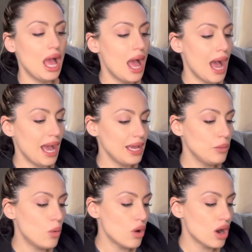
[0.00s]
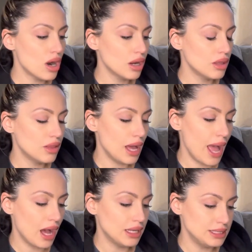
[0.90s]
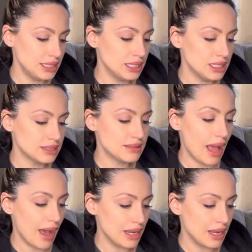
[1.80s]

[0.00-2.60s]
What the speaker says: I wore the Adidas Addy